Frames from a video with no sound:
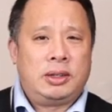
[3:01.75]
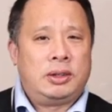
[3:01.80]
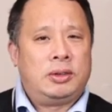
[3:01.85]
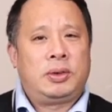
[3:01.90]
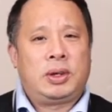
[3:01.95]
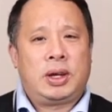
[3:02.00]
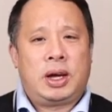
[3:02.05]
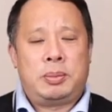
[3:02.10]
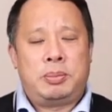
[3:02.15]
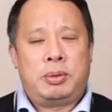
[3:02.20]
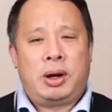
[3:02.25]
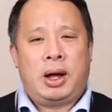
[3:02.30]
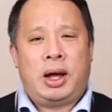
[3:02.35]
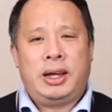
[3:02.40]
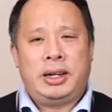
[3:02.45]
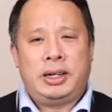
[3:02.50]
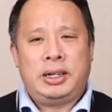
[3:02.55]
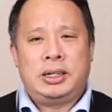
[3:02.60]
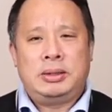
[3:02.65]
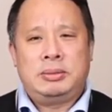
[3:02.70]
and a couple
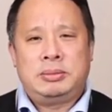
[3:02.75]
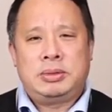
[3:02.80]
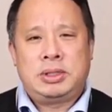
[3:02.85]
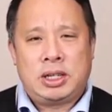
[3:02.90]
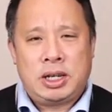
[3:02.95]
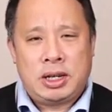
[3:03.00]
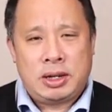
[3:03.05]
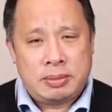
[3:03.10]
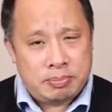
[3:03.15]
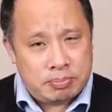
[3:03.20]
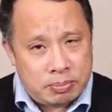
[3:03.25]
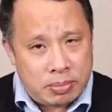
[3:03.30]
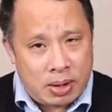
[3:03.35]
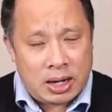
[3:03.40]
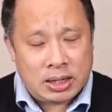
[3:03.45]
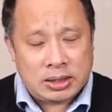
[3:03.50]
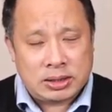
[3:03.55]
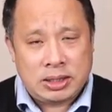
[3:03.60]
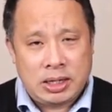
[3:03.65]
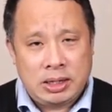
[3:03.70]
items and
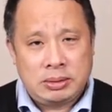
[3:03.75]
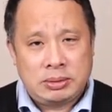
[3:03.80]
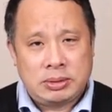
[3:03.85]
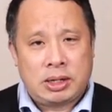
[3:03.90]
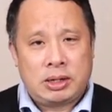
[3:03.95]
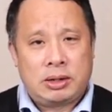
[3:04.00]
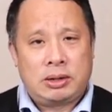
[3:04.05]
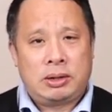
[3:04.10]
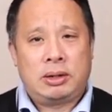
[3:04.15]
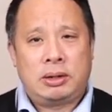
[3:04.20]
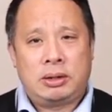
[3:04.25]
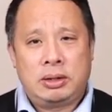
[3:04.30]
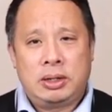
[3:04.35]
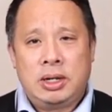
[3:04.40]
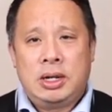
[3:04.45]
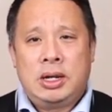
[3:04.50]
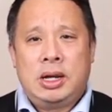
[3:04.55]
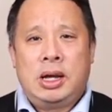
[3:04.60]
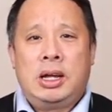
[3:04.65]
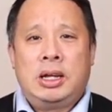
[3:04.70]
boxing. So
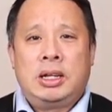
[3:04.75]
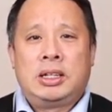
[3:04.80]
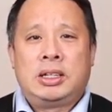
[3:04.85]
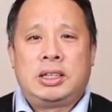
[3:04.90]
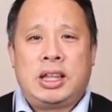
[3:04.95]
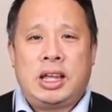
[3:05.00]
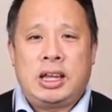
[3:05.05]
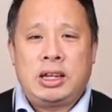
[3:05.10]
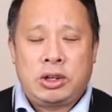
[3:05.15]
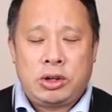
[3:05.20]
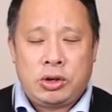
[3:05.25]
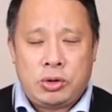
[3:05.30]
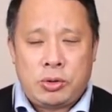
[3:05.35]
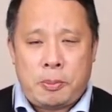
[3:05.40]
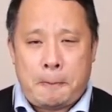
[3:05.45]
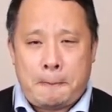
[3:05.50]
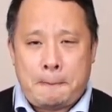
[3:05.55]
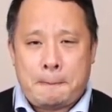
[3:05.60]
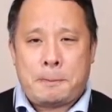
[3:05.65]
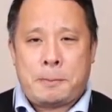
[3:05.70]
thank
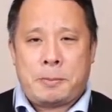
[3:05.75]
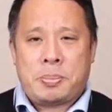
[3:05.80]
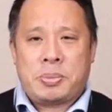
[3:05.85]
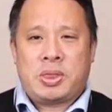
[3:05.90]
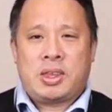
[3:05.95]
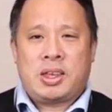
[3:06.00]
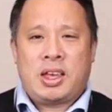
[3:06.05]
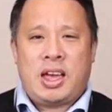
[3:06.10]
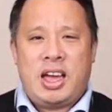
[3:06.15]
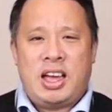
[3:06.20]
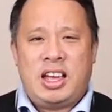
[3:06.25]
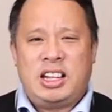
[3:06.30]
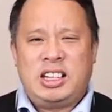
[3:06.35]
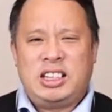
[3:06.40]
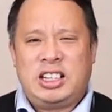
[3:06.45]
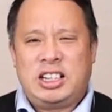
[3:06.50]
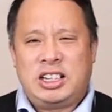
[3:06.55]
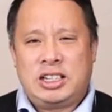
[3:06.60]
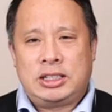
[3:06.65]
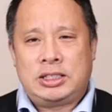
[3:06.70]
you
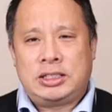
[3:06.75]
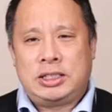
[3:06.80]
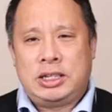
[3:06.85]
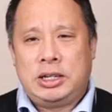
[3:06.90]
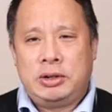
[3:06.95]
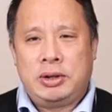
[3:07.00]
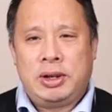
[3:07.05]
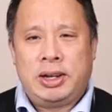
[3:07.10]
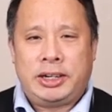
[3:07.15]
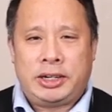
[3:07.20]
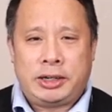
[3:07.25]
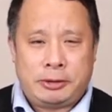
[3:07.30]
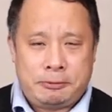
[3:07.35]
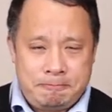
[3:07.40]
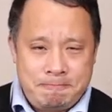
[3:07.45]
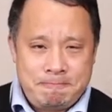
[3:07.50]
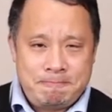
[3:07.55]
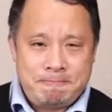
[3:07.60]
and uh, see you later.